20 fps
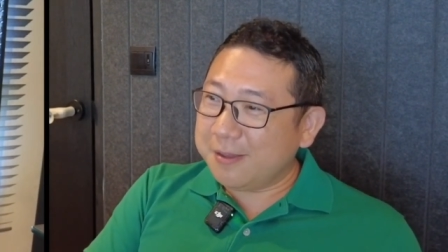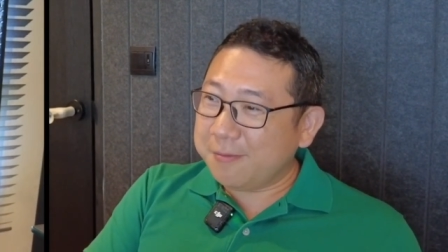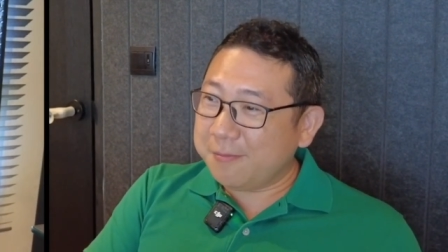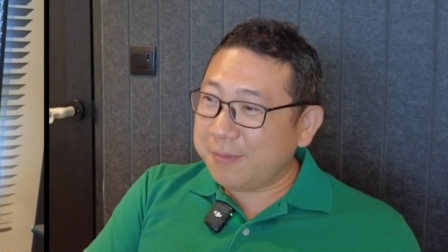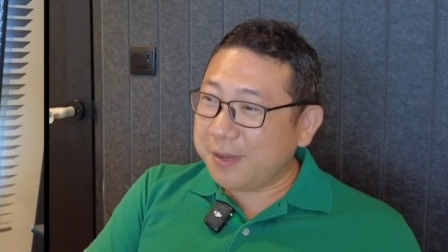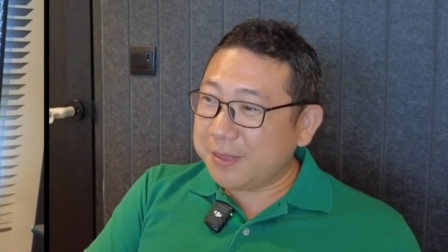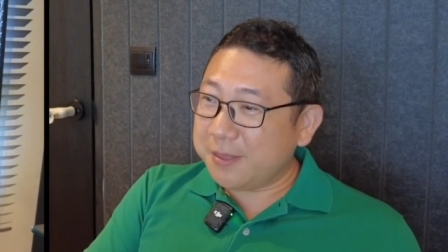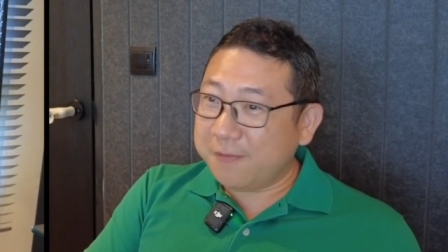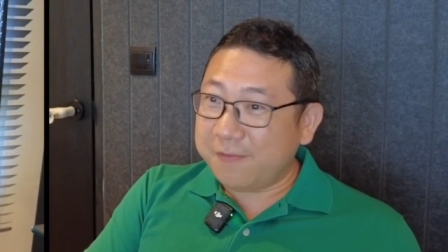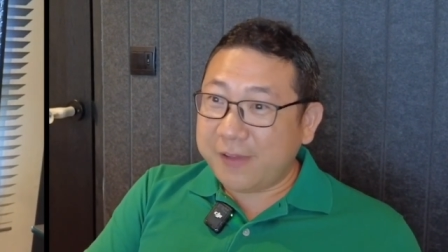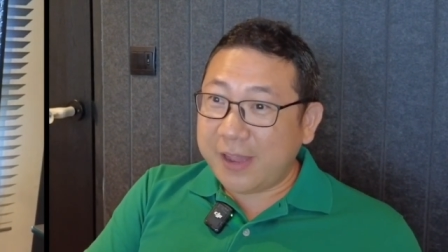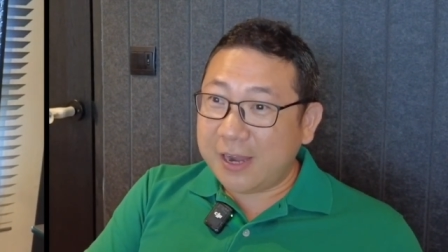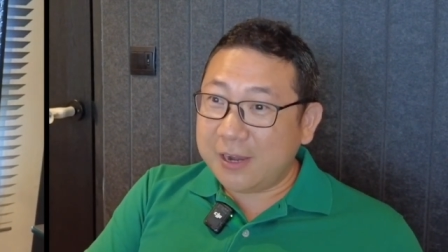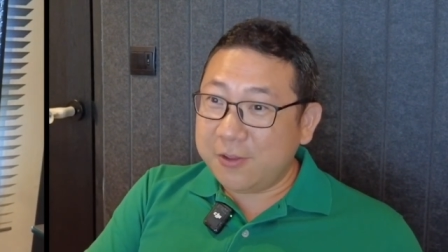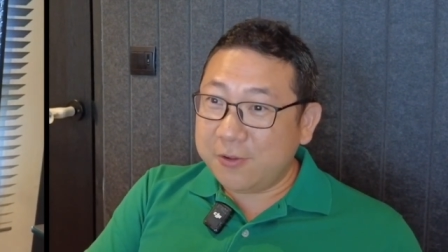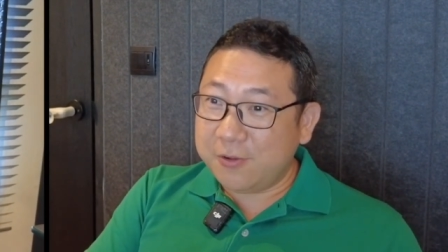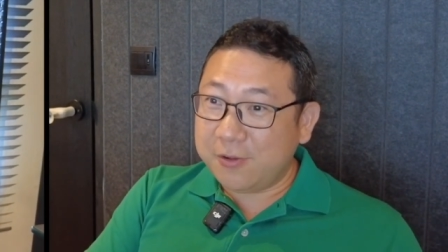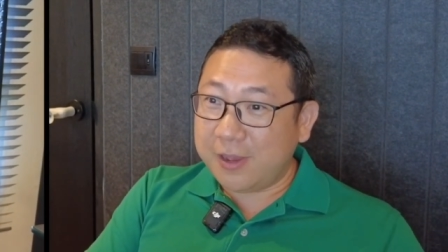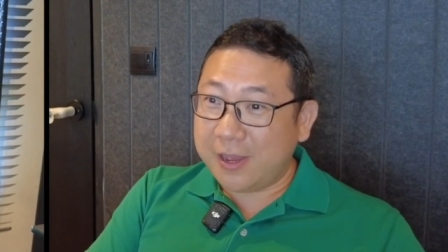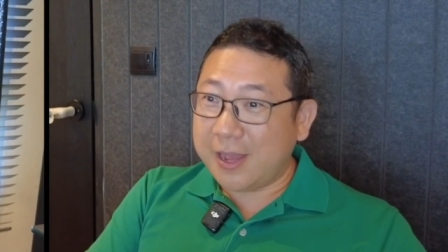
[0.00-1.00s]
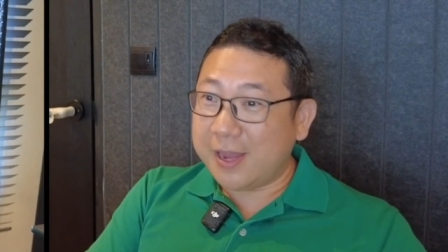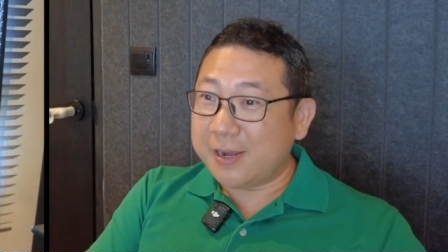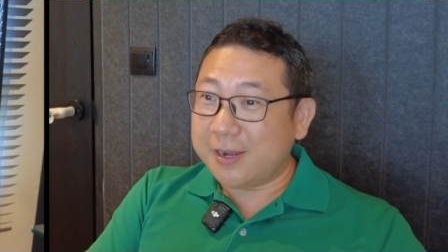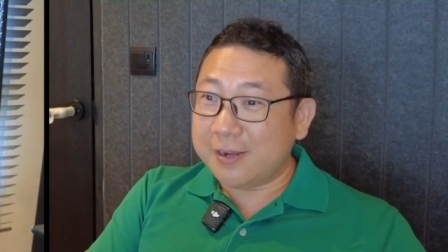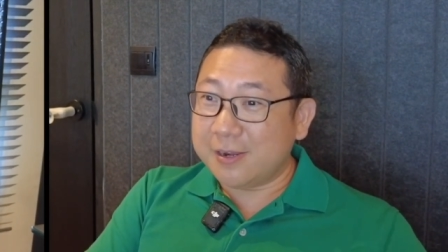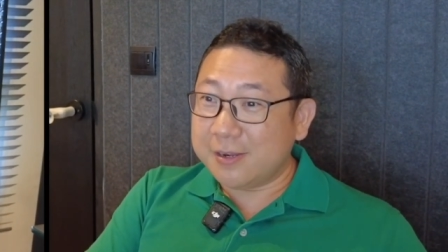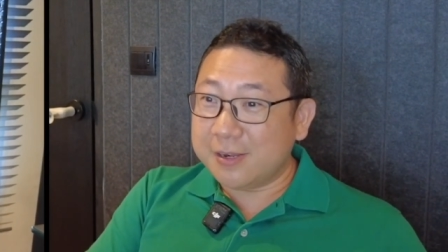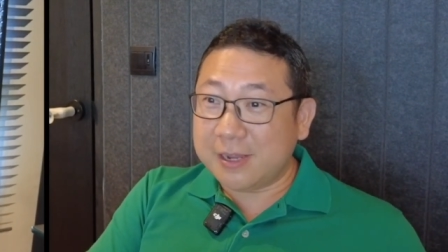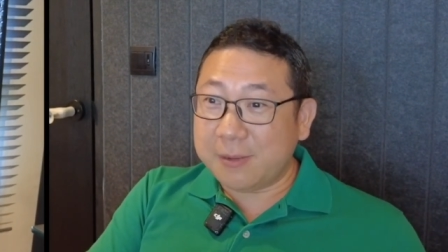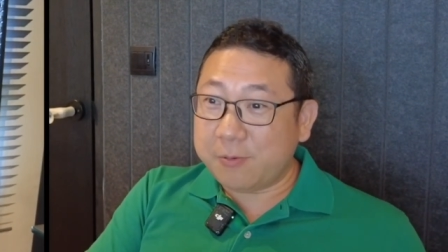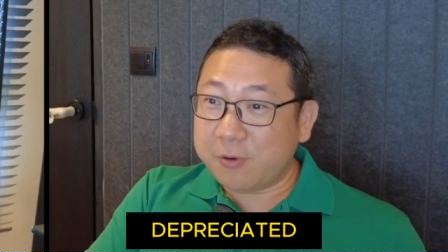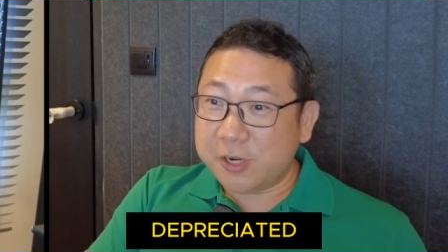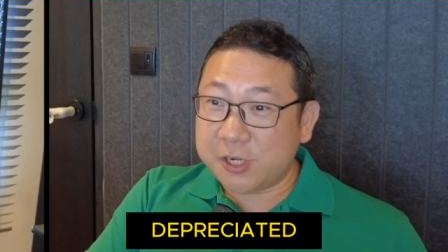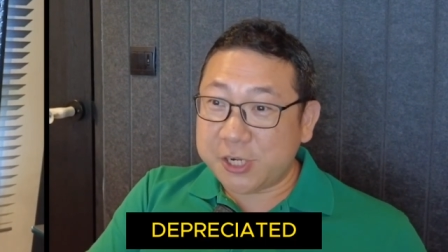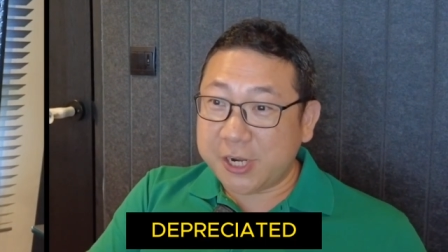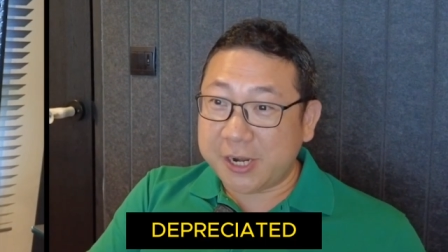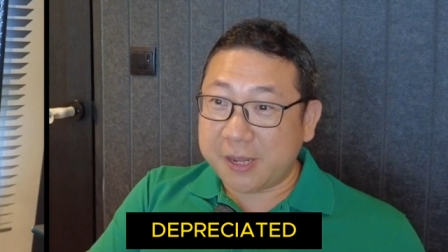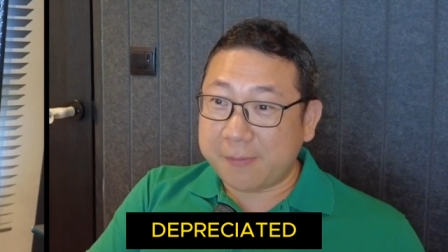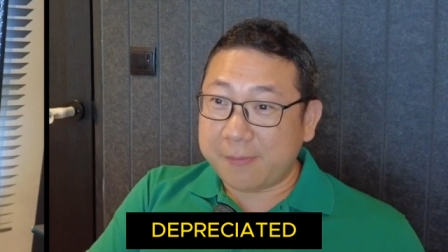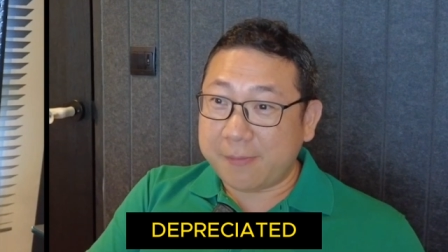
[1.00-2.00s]
But the value had
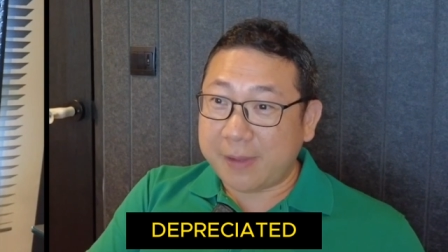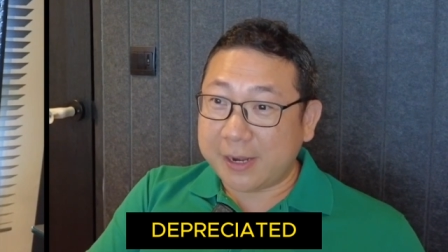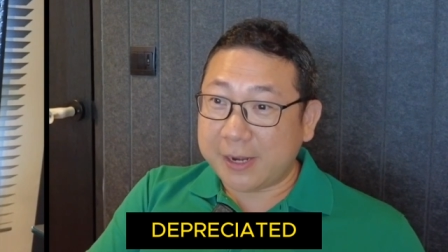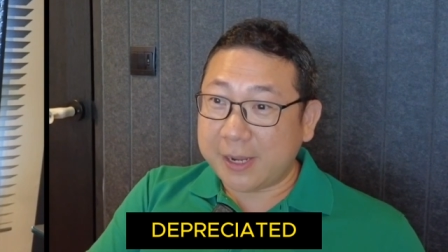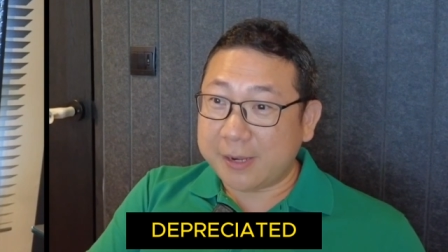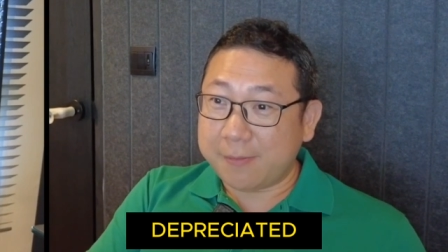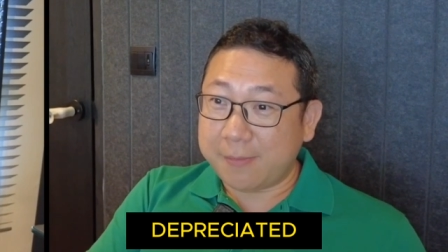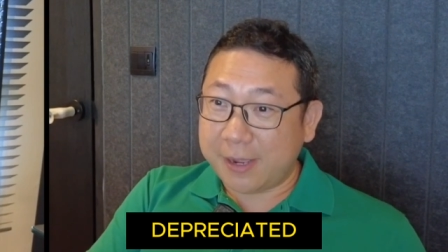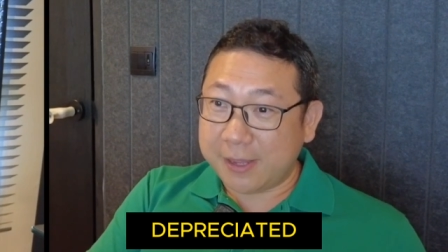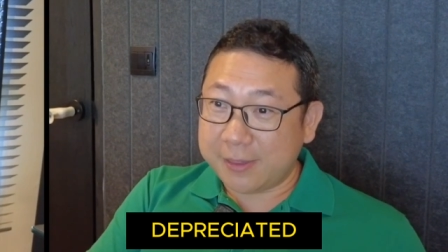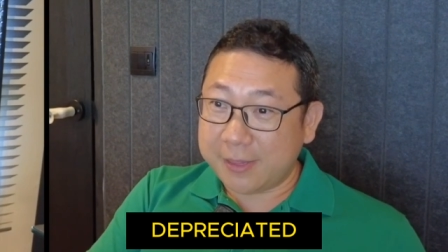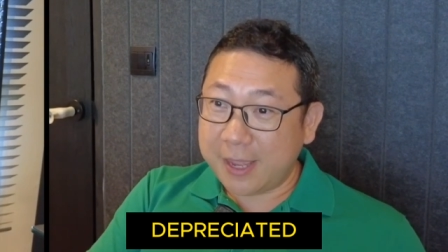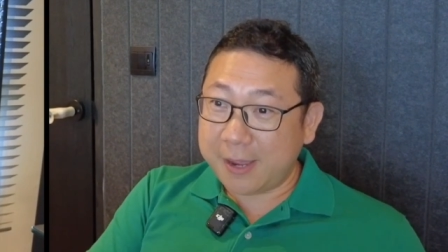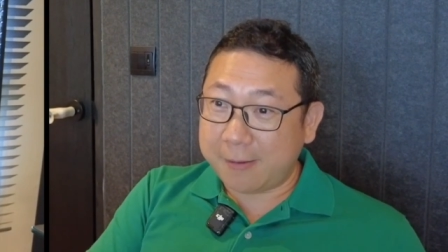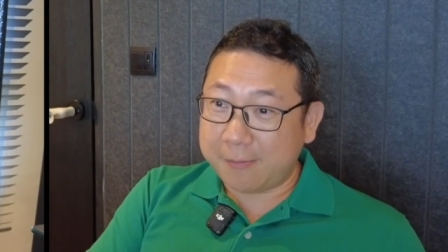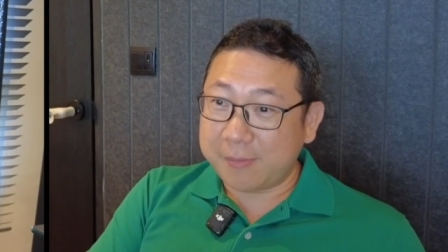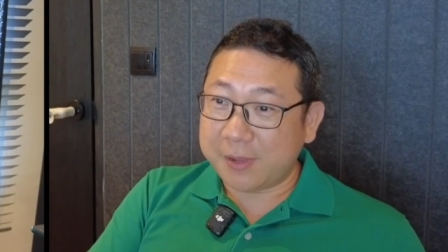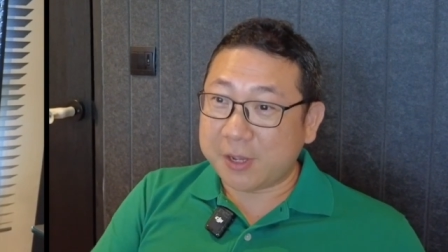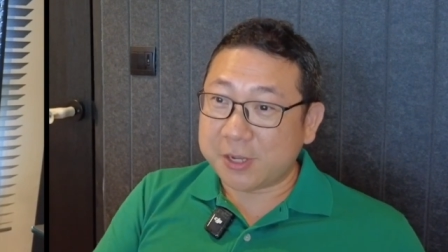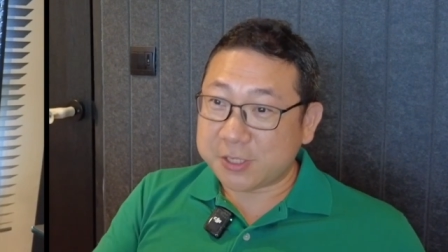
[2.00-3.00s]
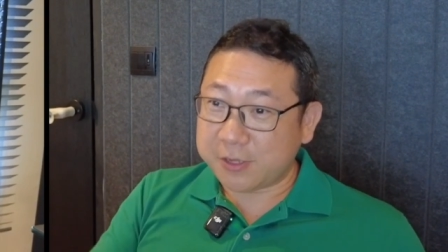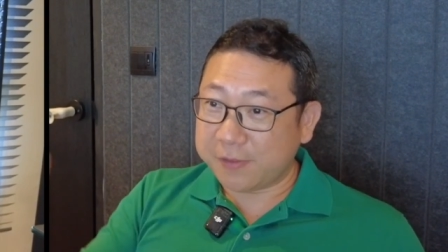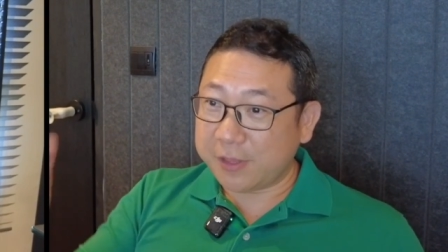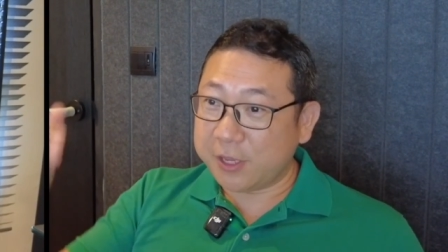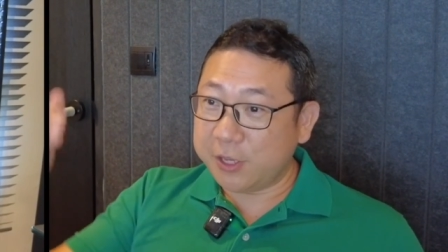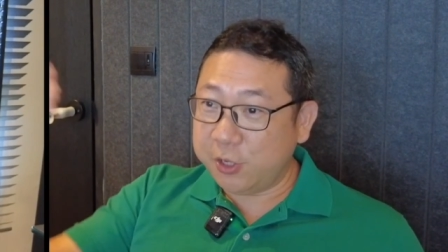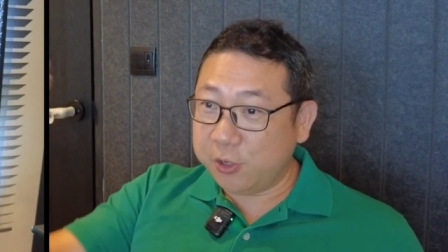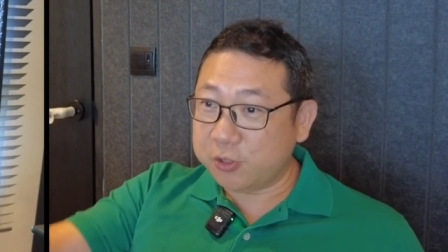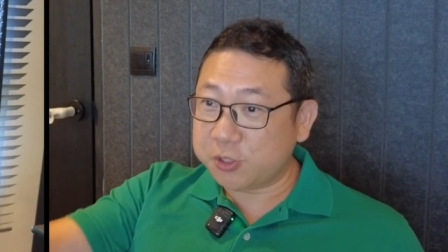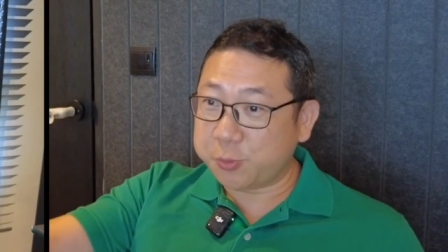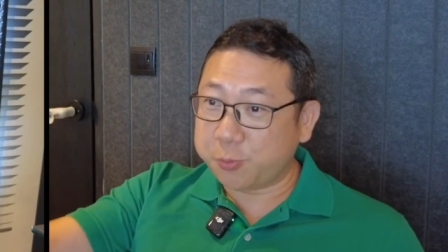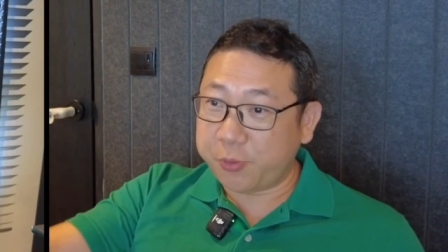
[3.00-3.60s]
depreciated by then because of the huge